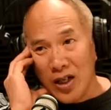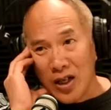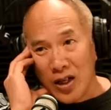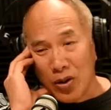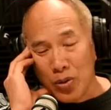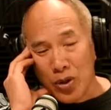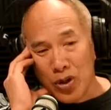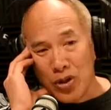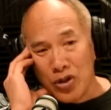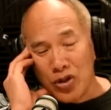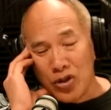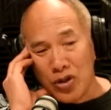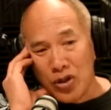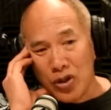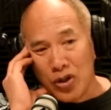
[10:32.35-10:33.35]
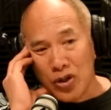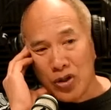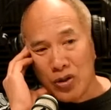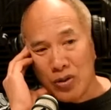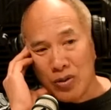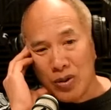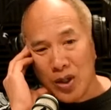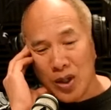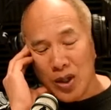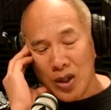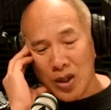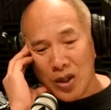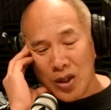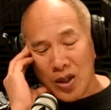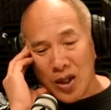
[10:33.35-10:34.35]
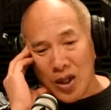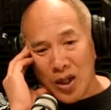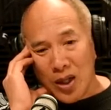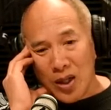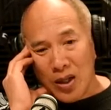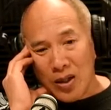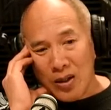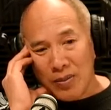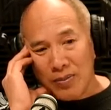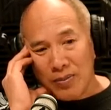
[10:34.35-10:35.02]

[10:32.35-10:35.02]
In other words, you can uh,